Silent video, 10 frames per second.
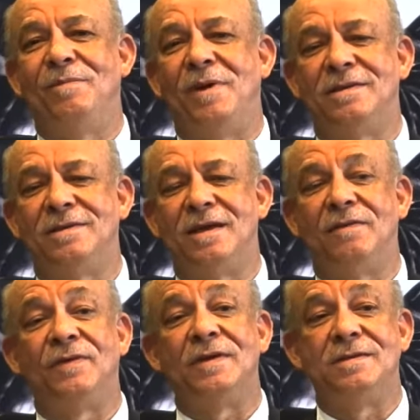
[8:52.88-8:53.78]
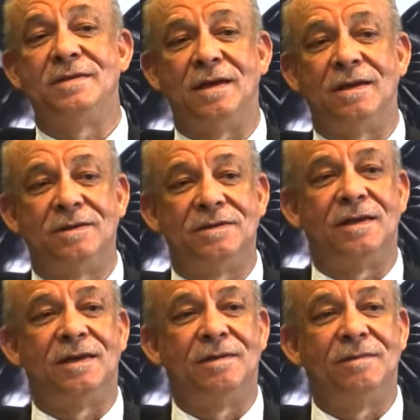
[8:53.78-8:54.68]
Yeah, myself and
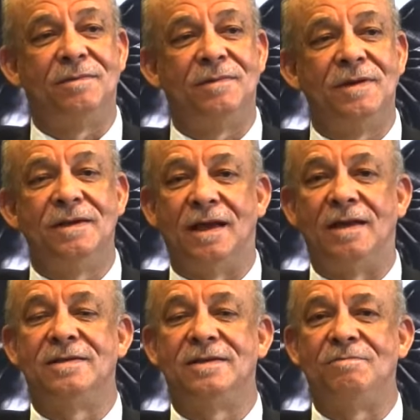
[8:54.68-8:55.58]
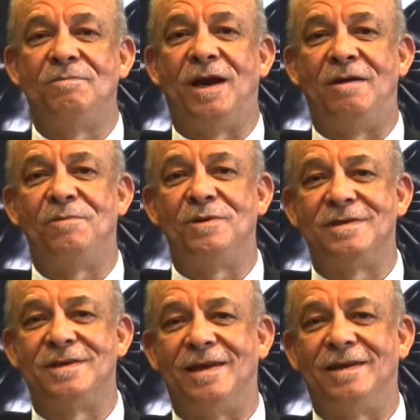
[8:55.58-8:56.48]
Judge Dunstan
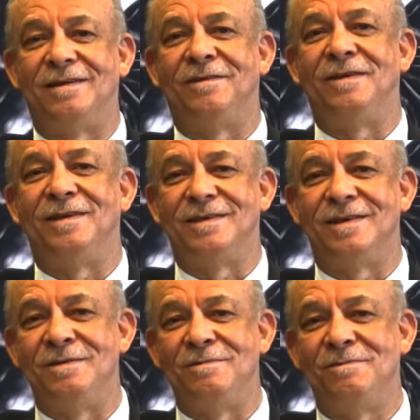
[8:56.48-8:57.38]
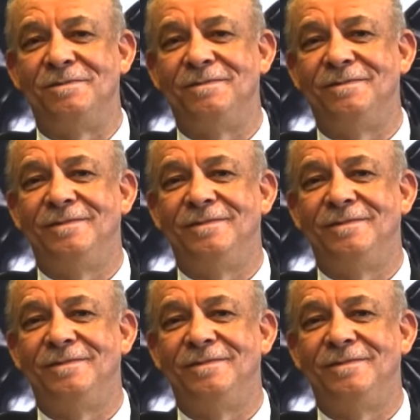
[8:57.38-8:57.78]
Mulambo started on the same.